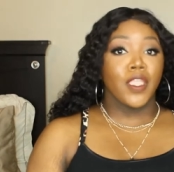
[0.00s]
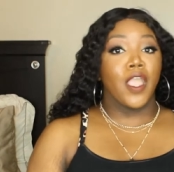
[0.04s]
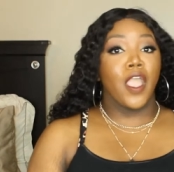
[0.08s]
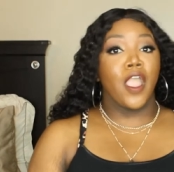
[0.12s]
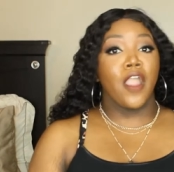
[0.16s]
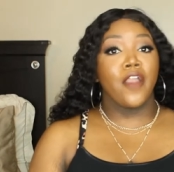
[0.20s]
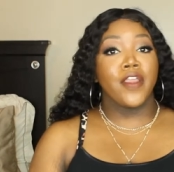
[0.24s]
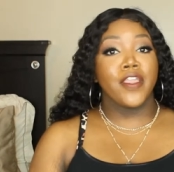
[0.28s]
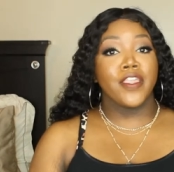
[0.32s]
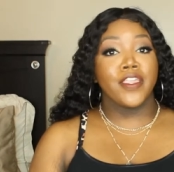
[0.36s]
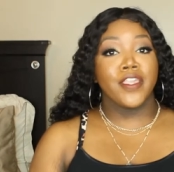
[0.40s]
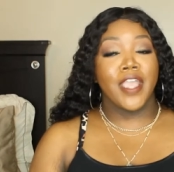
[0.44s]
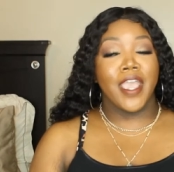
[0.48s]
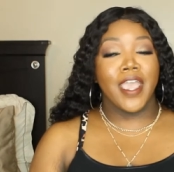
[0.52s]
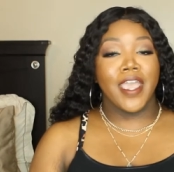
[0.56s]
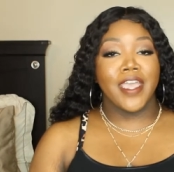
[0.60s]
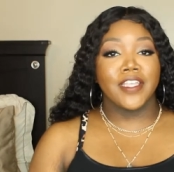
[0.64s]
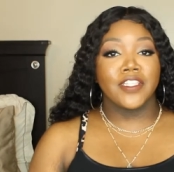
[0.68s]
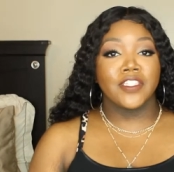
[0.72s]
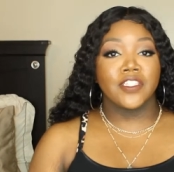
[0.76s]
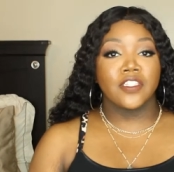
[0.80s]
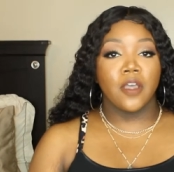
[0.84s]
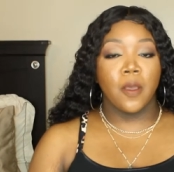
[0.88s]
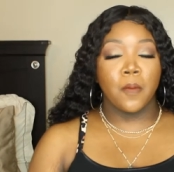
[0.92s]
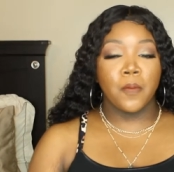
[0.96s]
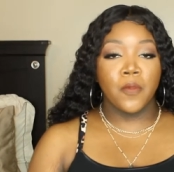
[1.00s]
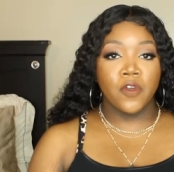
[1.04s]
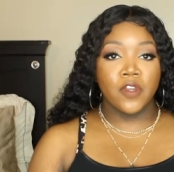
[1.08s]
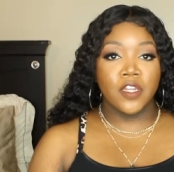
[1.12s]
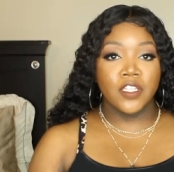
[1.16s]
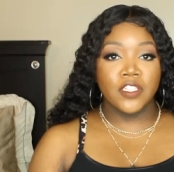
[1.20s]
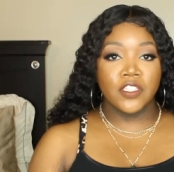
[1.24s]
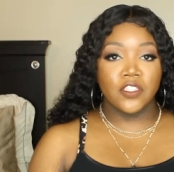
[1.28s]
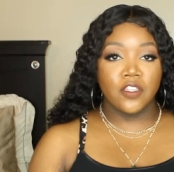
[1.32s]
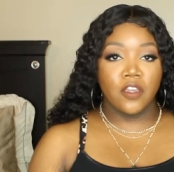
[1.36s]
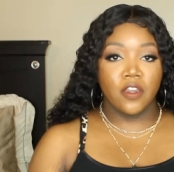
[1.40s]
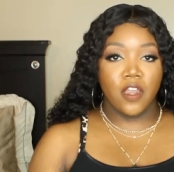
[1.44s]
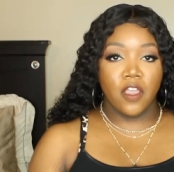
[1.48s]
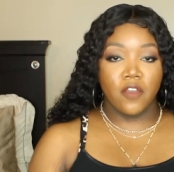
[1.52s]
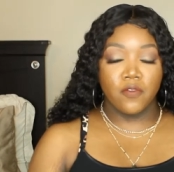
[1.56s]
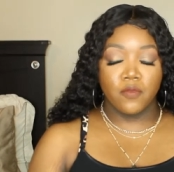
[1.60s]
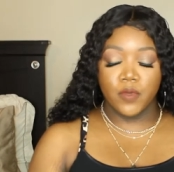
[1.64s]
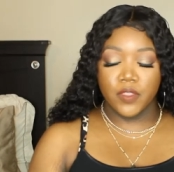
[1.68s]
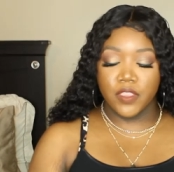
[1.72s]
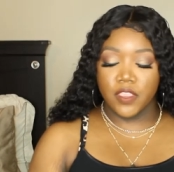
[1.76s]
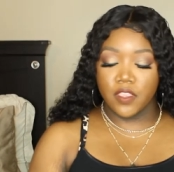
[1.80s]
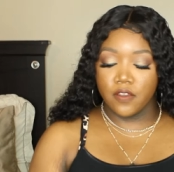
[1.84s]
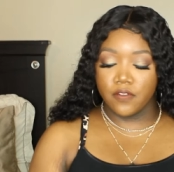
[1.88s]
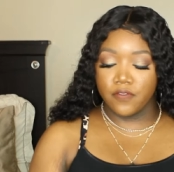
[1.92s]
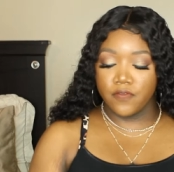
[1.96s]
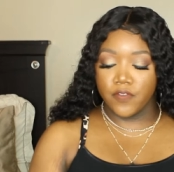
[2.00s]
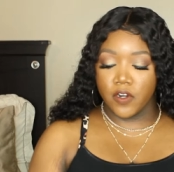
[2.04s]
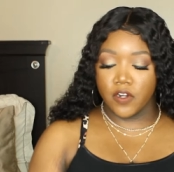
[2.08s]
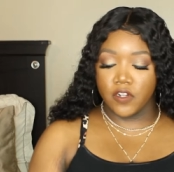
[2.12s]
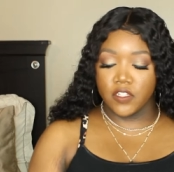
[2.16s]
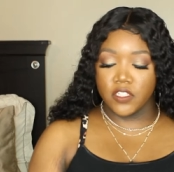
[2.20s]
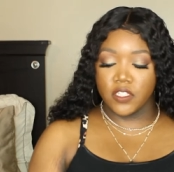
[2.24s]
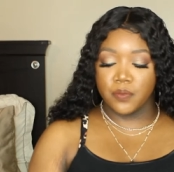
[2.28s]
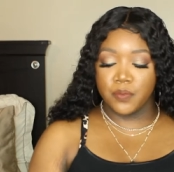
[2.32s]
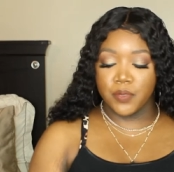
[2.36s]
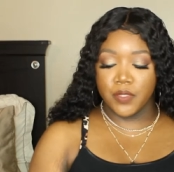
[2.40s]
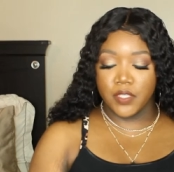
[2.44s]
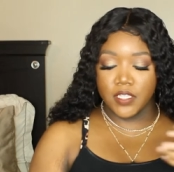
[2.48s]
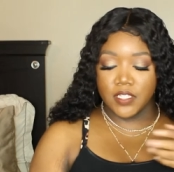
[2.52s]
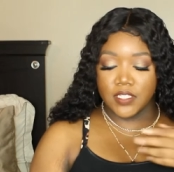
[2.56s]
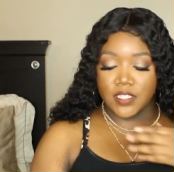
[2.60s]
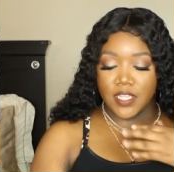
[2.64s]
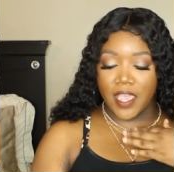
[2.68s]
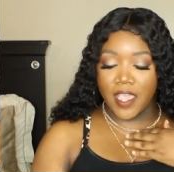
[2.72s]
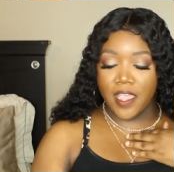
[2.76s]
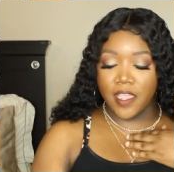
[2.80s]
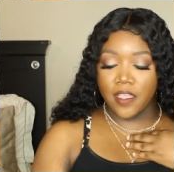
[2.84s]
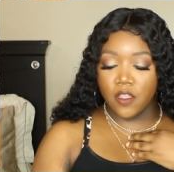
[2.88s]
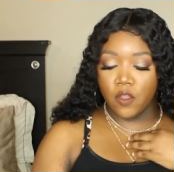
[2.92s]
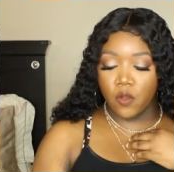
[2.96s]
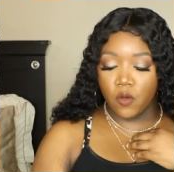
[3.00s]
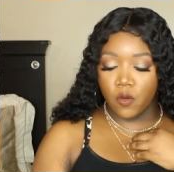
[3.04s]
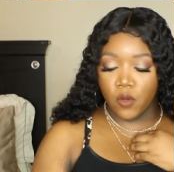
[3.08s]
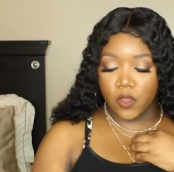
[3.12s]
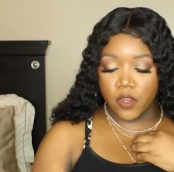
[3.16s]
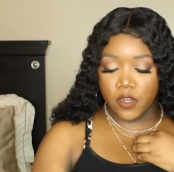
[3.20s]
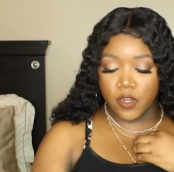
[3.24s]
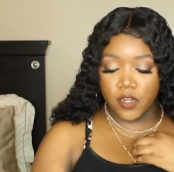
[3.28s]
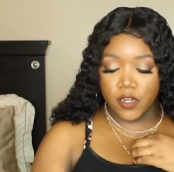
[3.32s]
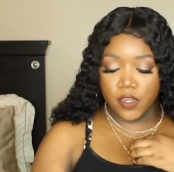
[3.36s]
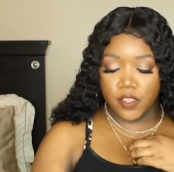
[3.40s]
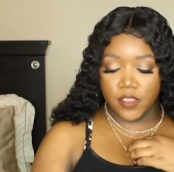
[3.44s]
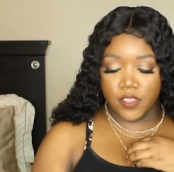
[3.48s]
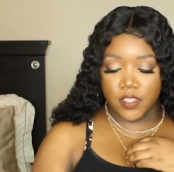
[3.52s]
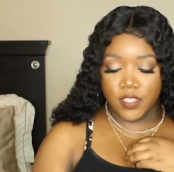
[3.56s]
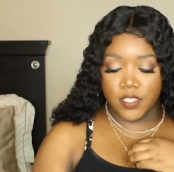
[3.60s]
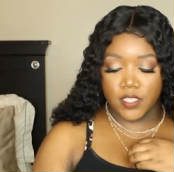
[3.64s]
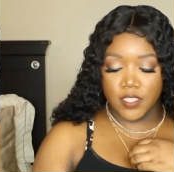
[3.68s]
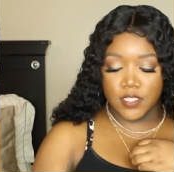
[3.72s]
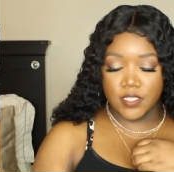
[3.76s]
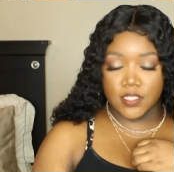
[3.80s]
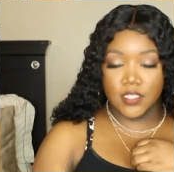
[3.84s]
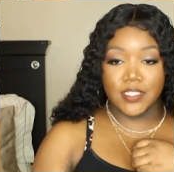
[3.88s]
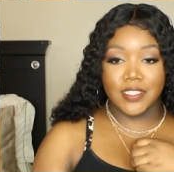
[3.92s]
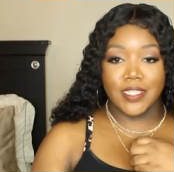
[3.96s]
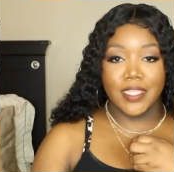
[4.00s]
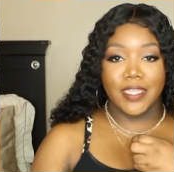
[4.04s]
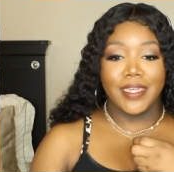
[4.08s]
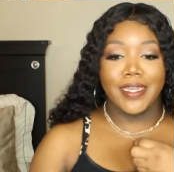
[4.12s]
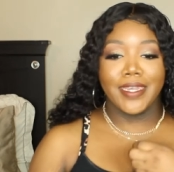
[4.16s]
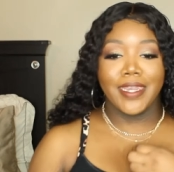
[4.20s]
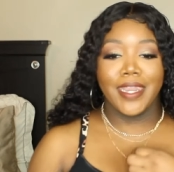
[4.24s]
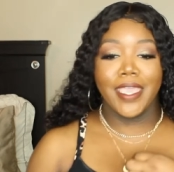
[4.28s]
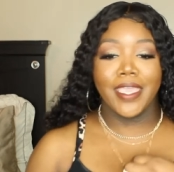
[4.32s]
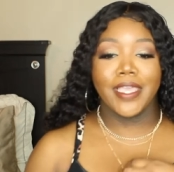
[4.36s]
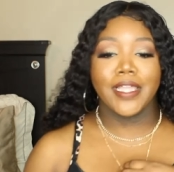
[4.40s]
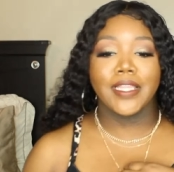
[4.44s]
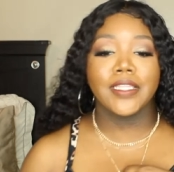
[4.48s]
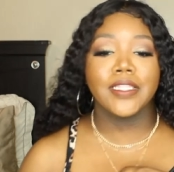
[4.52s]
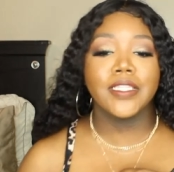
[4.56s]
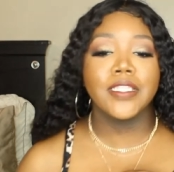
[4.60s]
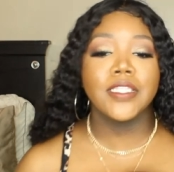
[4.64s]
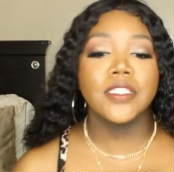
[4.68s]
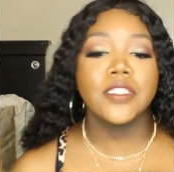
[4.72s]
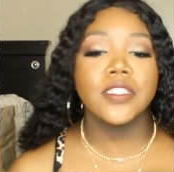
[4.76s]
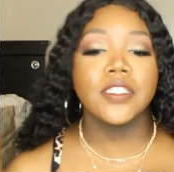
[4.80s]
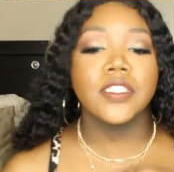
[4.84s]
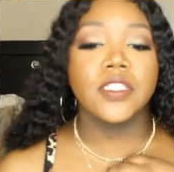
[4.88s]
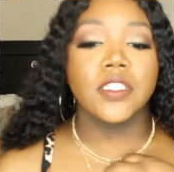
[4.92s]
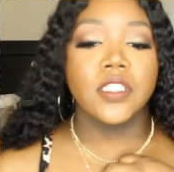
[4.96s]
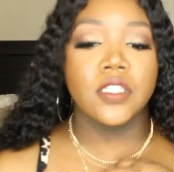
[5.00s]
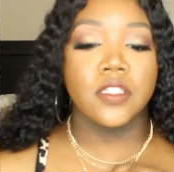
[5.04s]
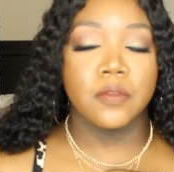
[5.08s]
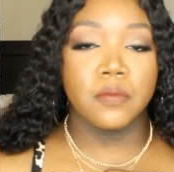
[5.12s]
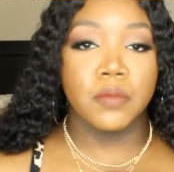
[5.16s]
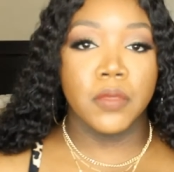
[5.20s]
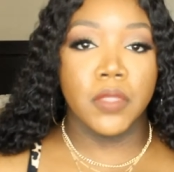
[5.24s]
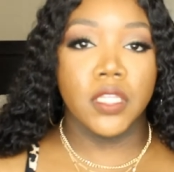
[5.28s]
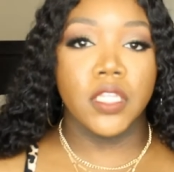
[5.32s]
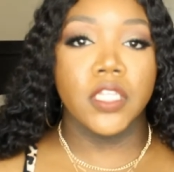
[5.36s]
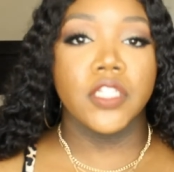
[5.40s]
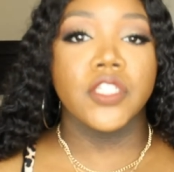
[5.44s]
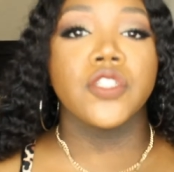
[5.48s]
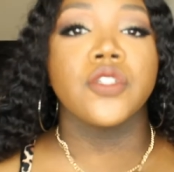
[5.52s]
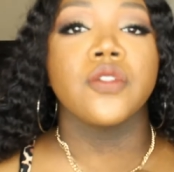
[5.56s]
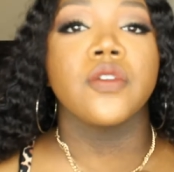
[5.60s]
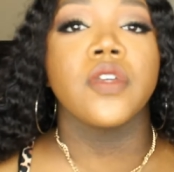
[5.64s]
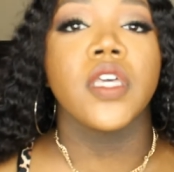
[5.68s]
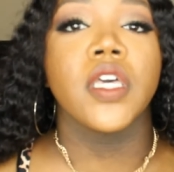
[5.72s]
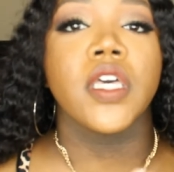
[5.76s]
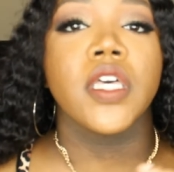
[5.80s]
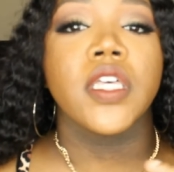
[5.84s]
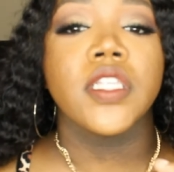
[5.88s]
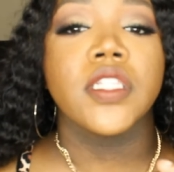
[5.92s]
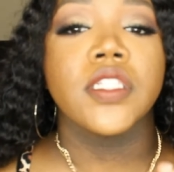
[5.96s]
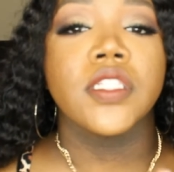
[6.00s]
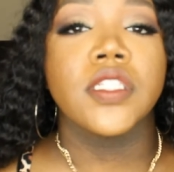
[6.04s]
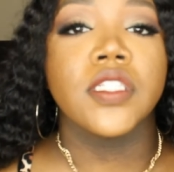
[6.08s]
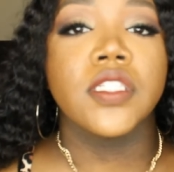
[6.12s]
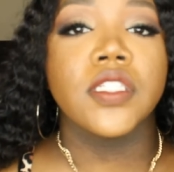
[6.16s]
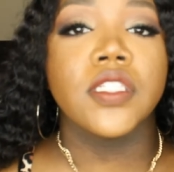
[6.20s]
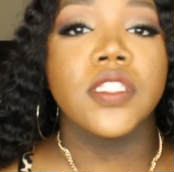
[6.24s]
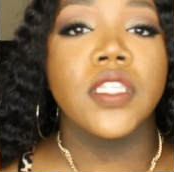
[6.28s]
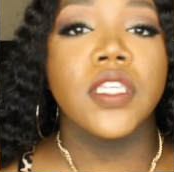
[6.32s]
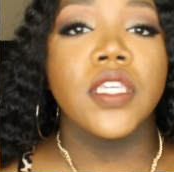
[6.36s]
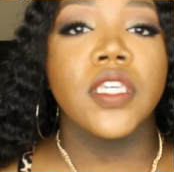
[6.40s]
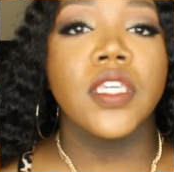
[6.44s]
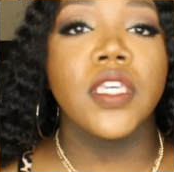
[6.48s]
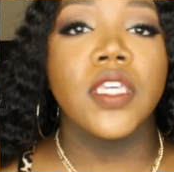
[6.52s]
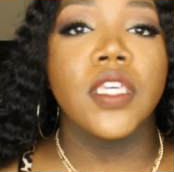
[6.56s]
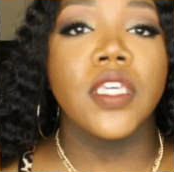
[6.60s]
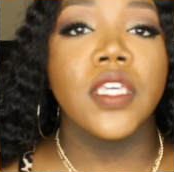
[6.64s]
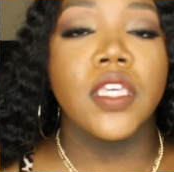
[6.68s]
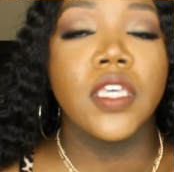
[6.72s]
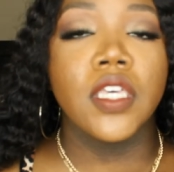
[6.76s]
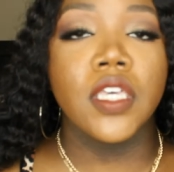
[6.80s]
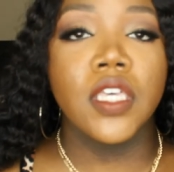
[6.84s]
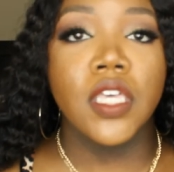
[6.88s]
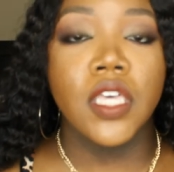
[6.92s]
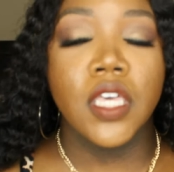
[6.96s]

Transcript: Alright you guys, so I'm gonna start off with the first piece. I ordered this necklace that you guys see.